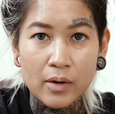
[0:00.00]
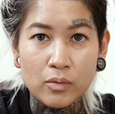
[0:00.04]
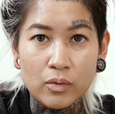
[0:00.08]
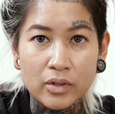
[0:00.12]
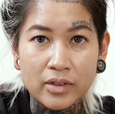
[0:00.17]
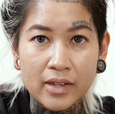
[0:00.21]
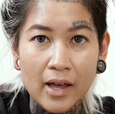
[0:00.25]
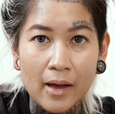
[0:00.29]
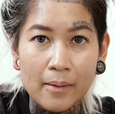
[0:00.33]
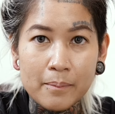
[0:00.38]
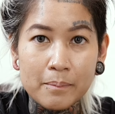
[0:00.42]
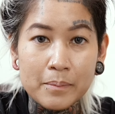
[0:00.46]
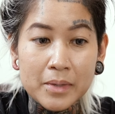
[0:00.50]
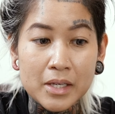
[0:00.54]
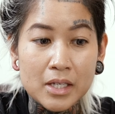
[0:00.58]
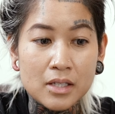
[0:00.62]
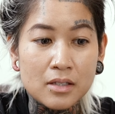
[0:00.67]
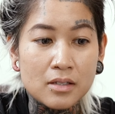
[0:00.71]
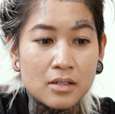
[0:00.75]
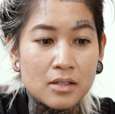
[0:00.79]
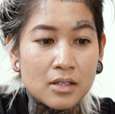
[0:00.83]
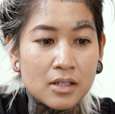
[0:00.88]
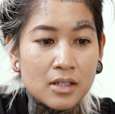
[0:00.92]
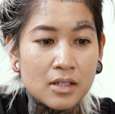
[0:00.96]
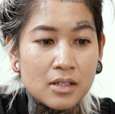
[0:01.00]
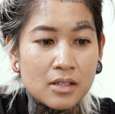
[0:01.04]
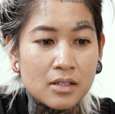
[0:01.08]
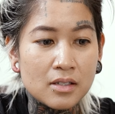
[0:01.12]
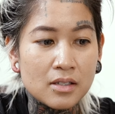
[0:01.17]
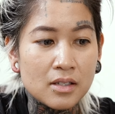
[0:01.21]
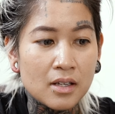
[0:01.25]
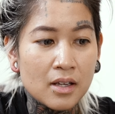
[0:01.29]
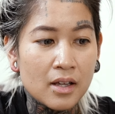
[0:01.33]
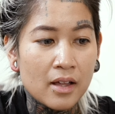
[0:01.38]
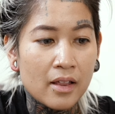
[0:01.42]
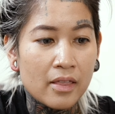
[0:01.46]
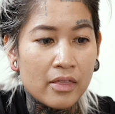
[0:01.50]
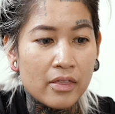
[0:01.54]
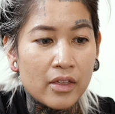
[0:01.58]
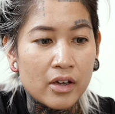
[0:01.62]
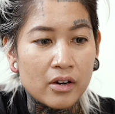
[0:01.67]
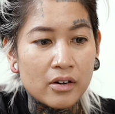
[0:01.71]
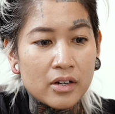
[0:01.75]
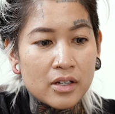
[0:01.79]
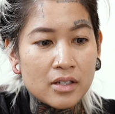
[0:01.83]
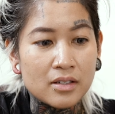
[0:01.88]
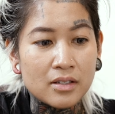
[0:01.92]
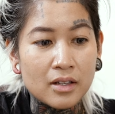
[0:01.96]
And what that means is
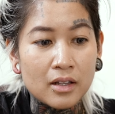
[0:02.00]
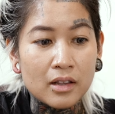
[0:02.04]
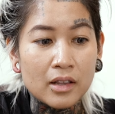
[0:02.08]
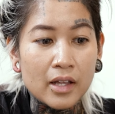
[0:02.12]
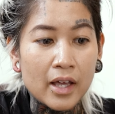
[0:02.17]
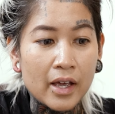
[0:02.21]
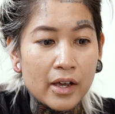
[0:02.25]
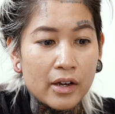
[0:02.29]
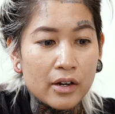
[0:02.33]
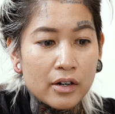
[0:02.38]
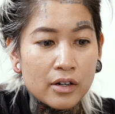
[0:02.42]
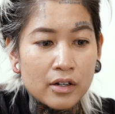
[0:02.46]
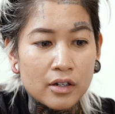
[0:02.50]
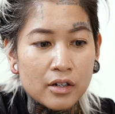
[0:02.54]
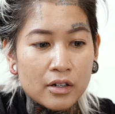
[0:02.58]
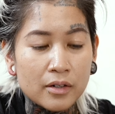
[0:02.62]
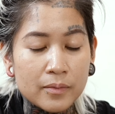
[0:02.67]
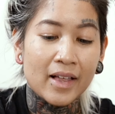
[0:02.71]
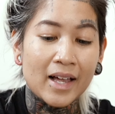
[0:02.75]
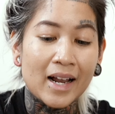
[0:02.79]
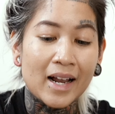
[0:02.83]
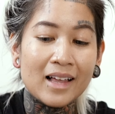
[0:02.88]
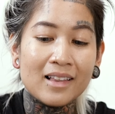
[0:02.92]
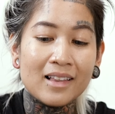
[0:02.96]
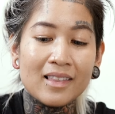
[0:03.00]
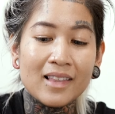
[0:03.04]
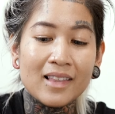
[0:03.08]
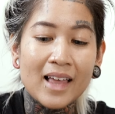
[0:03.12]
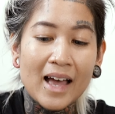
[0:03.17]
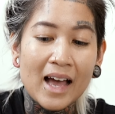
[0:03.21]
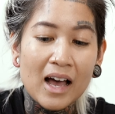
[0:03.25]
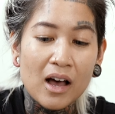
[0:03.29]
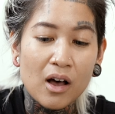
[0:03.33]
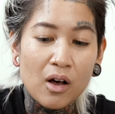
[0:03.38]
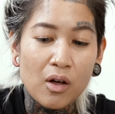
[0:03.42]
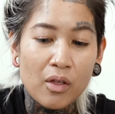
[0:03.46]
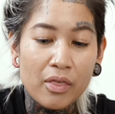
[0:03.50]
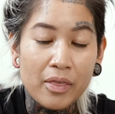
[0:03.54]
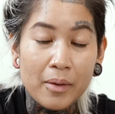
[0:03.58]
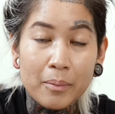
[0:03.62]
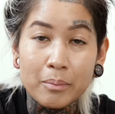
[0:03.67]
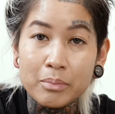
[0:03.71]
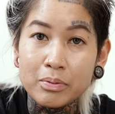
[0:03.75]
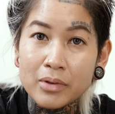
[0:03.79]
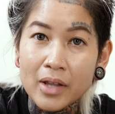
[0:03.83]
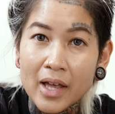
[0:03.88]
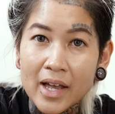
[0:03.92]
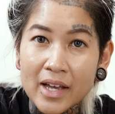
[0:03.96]
there is a layer that allow the
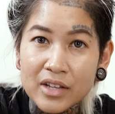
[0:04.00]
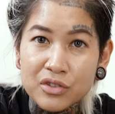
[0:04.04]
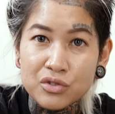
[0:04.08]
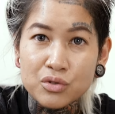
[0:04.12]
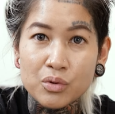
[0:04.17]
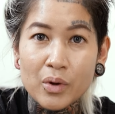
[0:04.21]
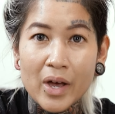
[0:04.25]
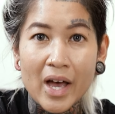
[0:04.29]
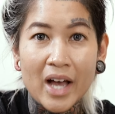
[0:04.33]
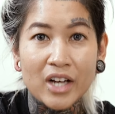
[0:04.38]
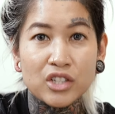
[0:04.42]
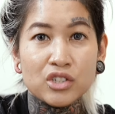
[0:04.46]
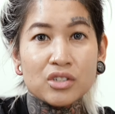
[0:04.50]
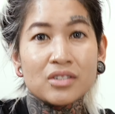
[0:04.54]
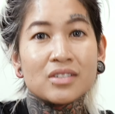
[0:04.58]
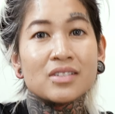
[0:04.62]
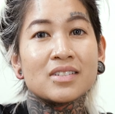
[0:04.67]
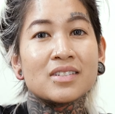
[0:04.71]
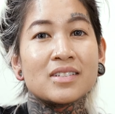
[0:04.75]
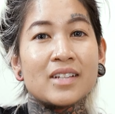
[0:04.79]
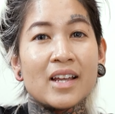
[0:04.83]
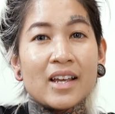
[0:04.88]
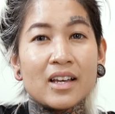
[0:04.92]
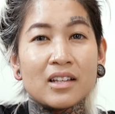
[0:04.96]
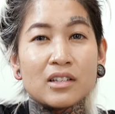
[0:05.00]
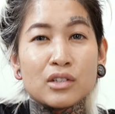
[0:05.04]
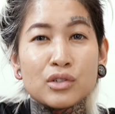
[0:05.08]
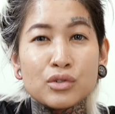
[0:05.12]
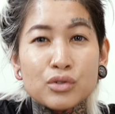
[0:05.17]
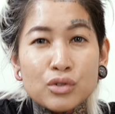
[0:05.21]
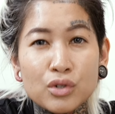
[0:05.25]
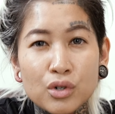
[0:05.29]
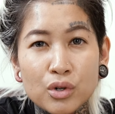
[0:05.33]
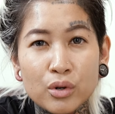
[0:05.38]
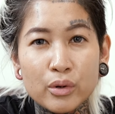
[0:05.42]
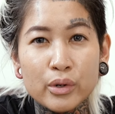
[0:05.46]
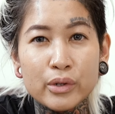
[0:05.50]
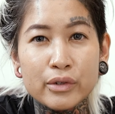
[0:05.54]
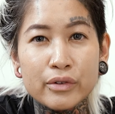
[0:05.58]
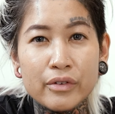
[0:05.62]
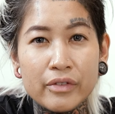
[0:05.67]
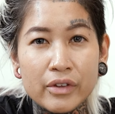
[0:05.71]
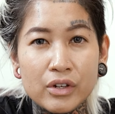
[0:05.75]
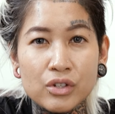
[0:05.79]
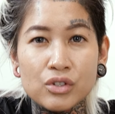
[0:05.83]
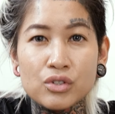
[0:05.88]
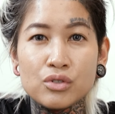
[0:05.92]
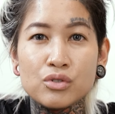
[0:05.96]
blade to actually stay a little cooler
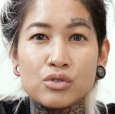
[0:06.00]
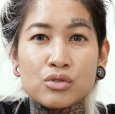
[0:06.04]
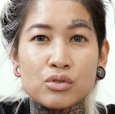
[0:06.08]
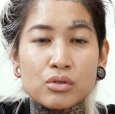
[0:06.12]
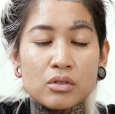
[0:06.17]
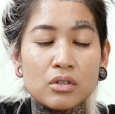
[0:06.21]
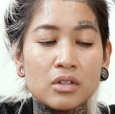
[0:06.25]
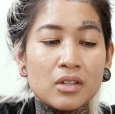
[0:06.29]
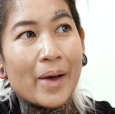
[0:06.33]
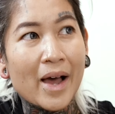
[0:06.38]
than usual.